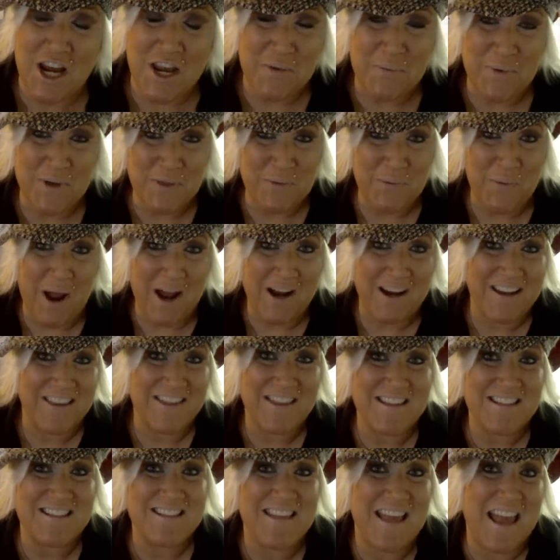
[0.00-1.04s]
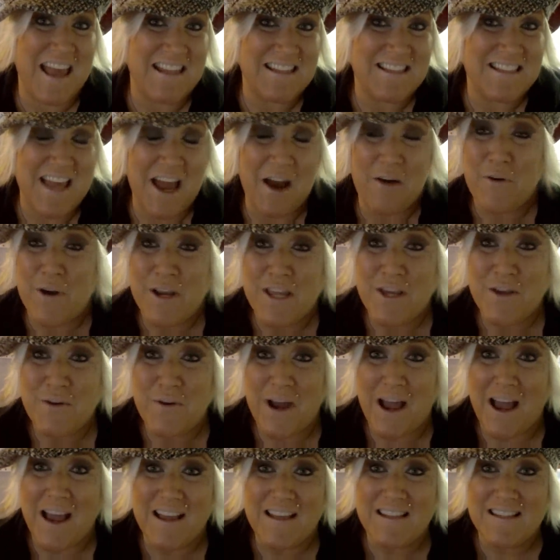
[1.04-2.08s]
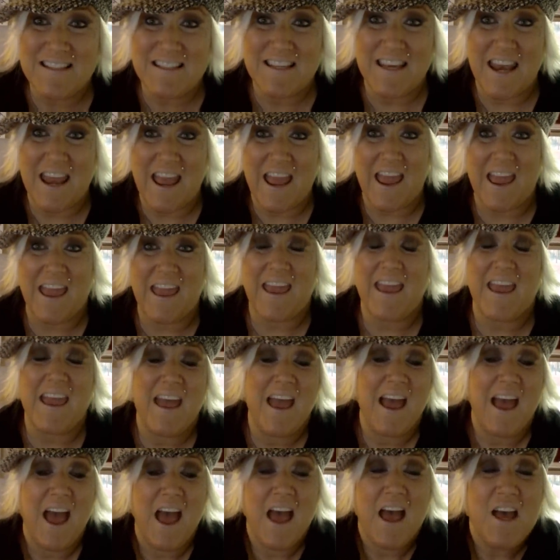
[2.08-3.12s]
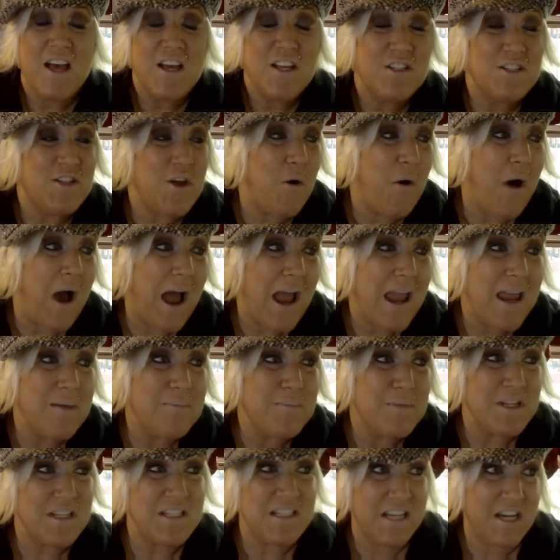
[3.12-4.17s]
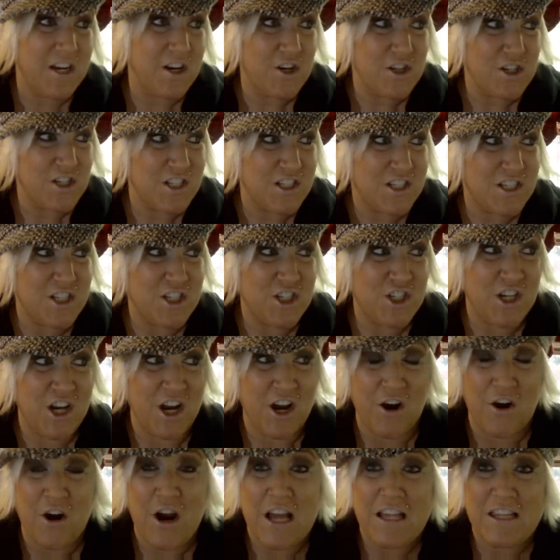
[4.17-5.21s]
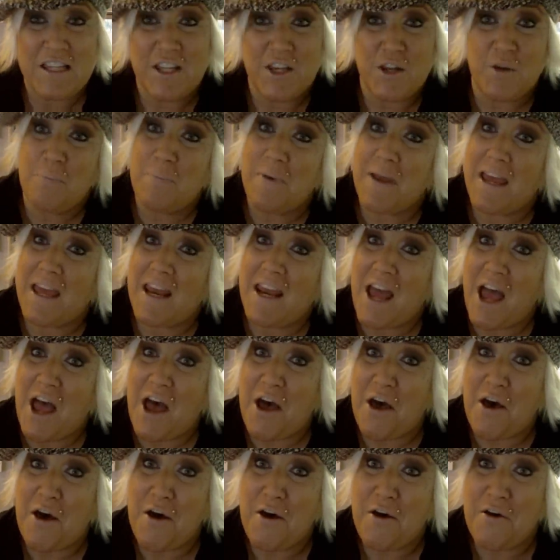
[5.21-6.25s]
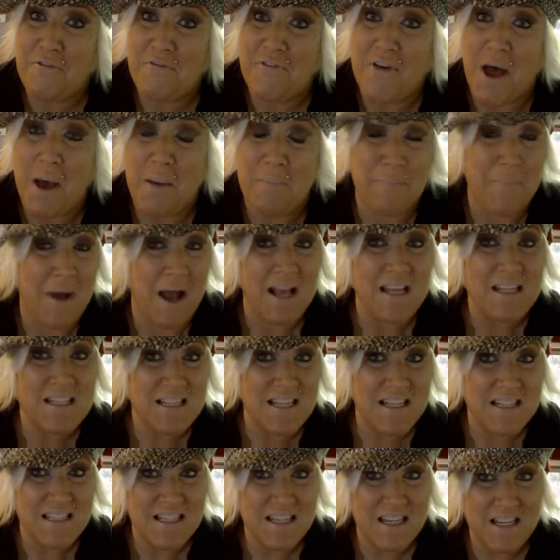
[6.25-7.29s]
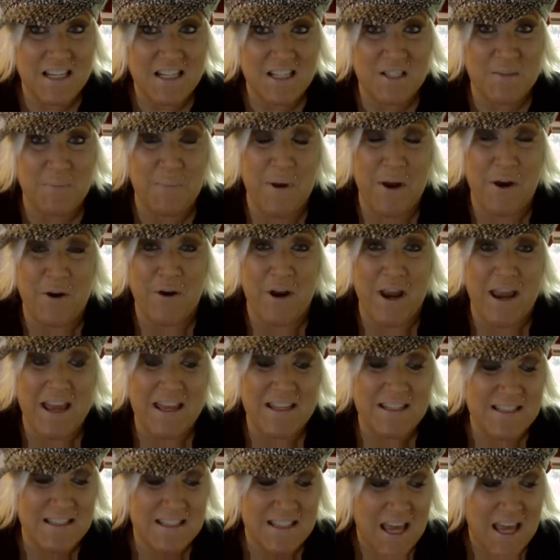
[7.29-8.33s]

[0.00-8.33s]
with Rockin' the Scents. How are you guys today? So I am just here just to share a little bit of my Scentsy experience